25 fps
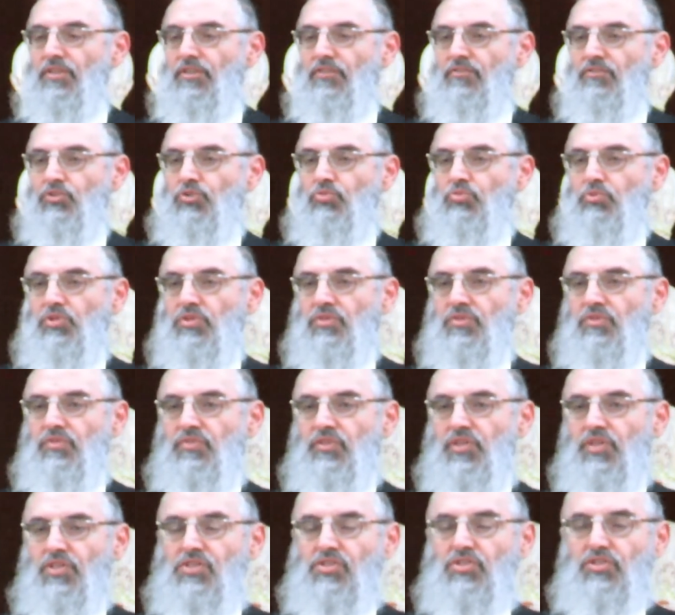Which means
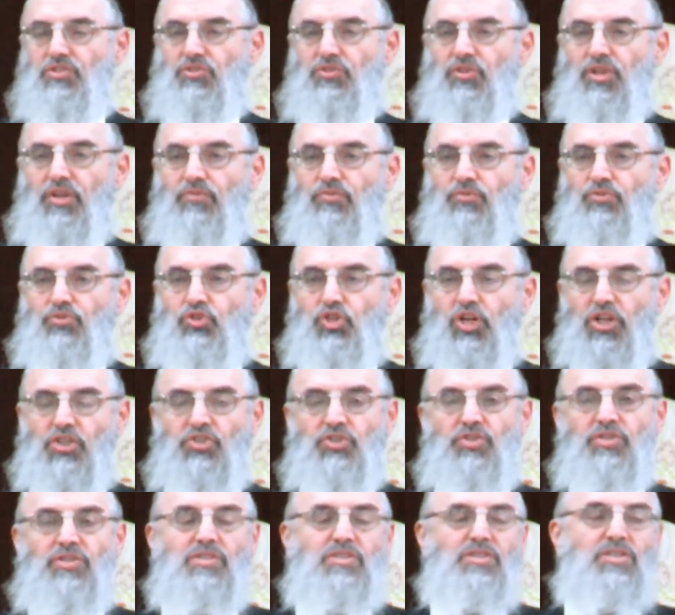first you have to judge
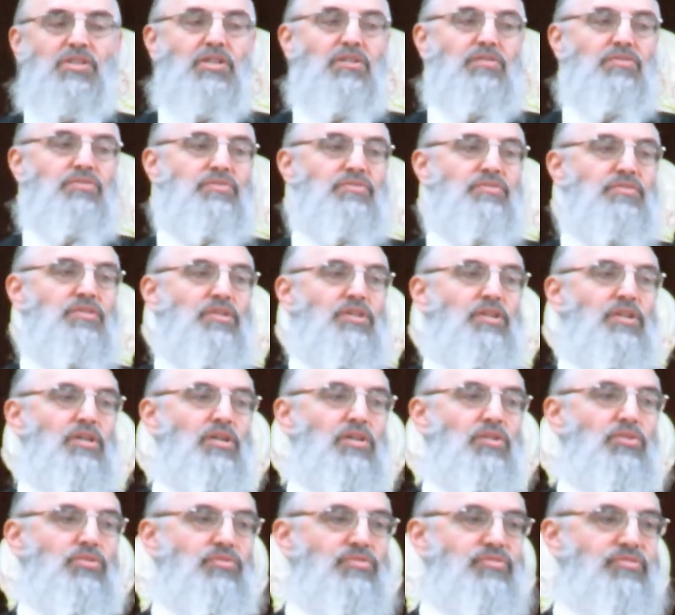yourself,
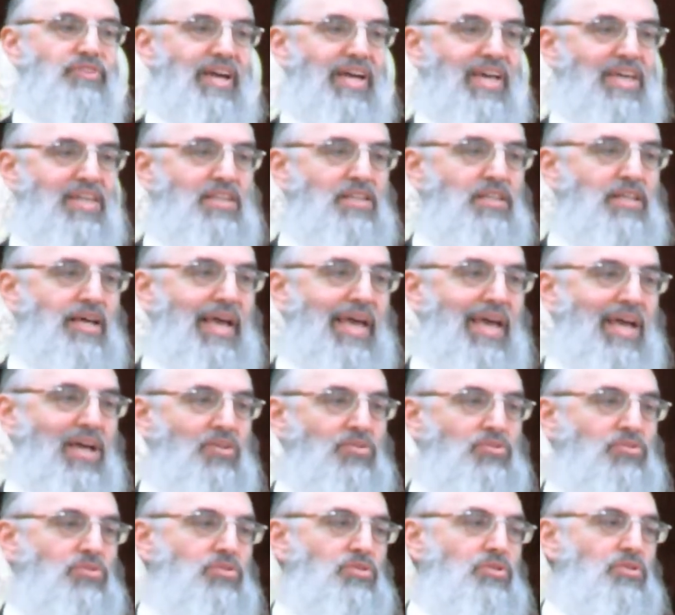you have to find
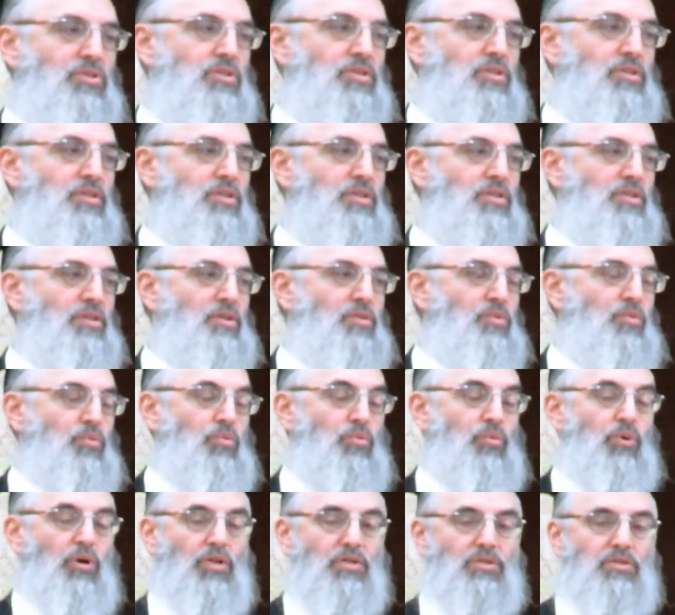out
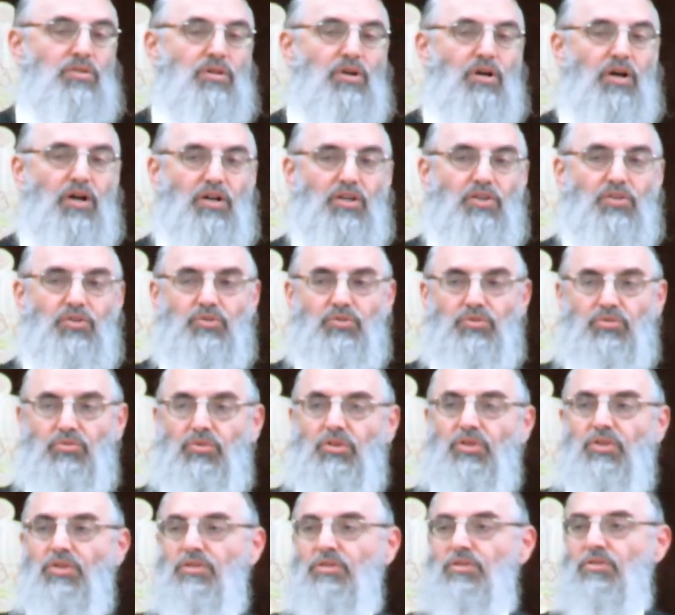what are you
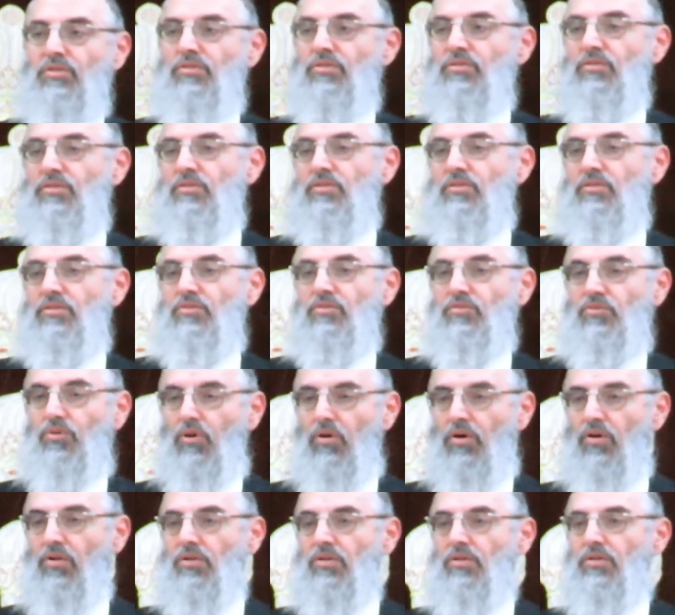doing
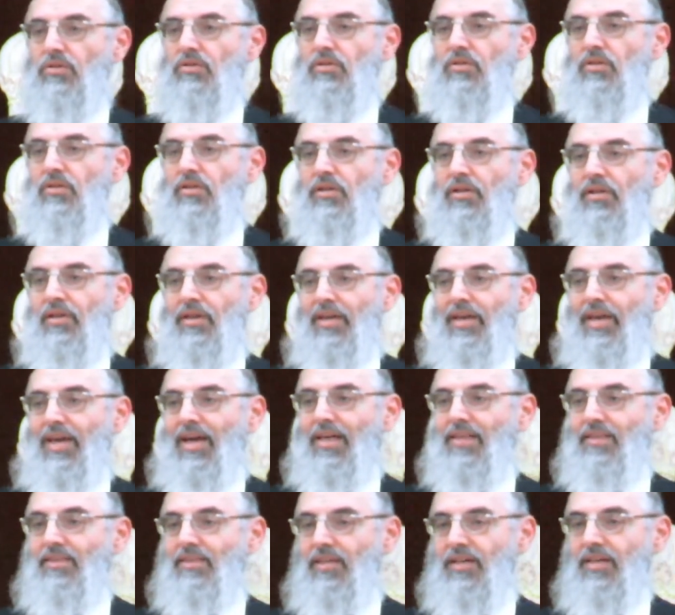wrong,
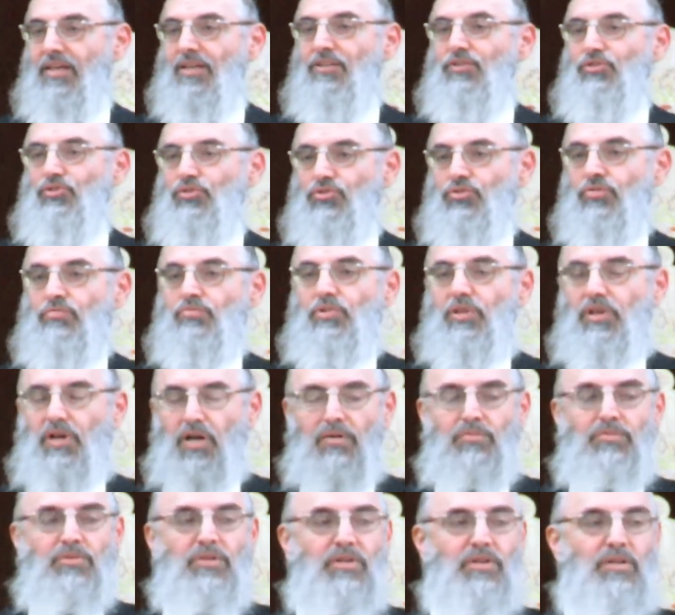and then you should
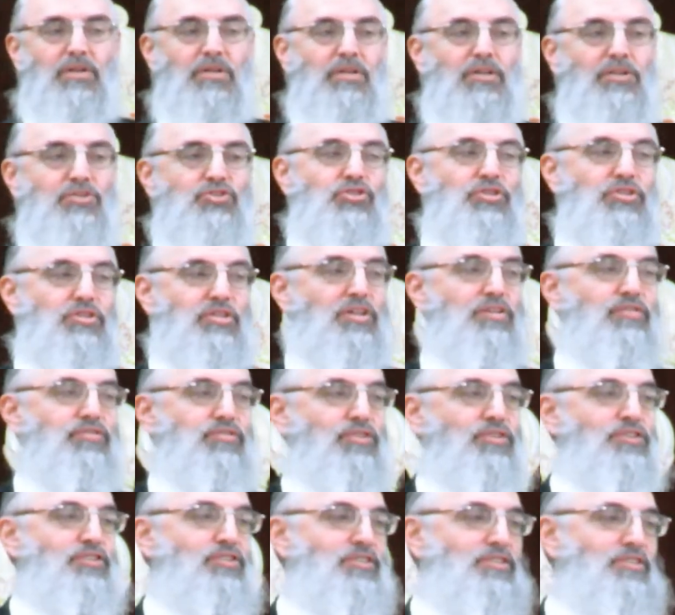become a shoter
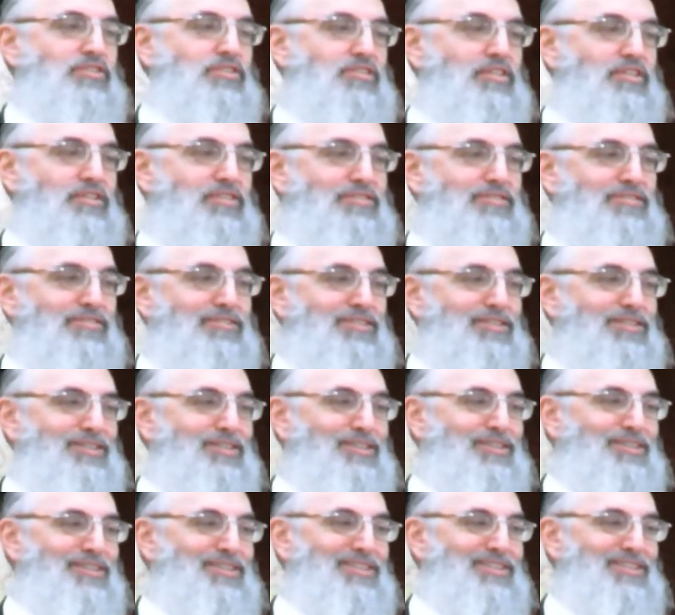for yourself
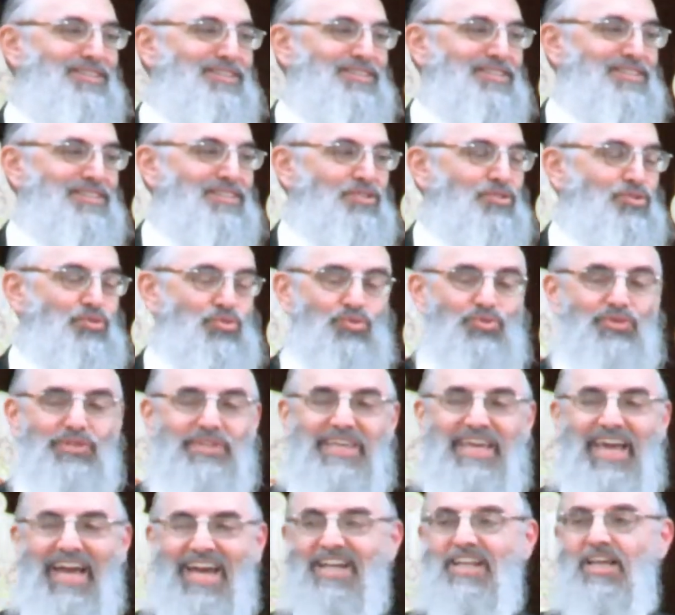to
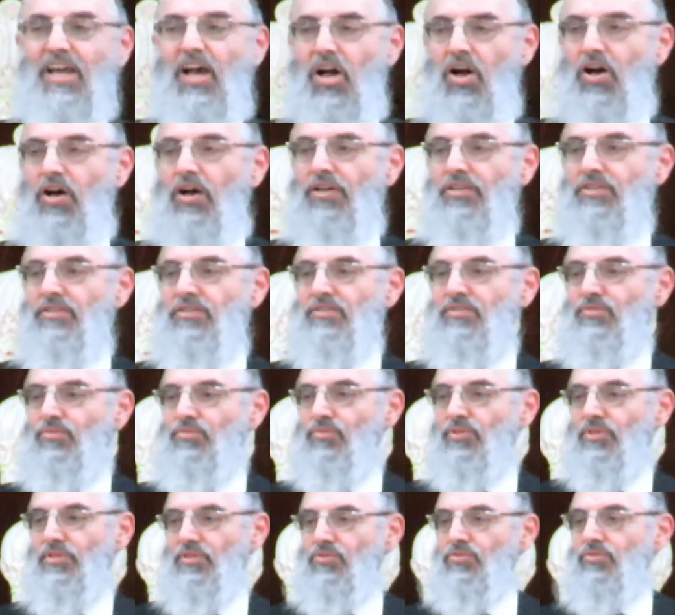carry on
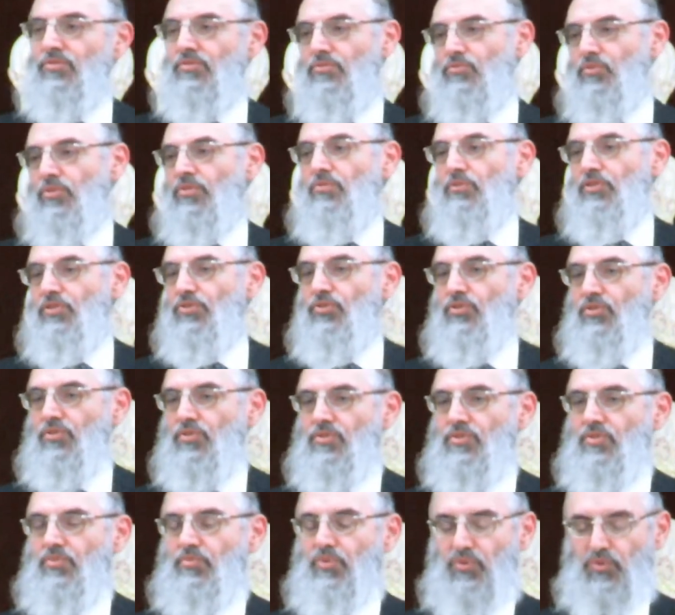whatever you're
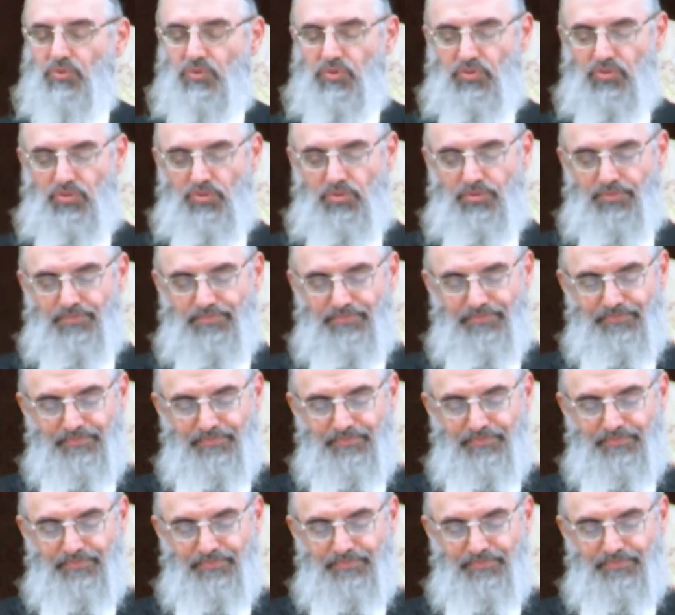supposed to do.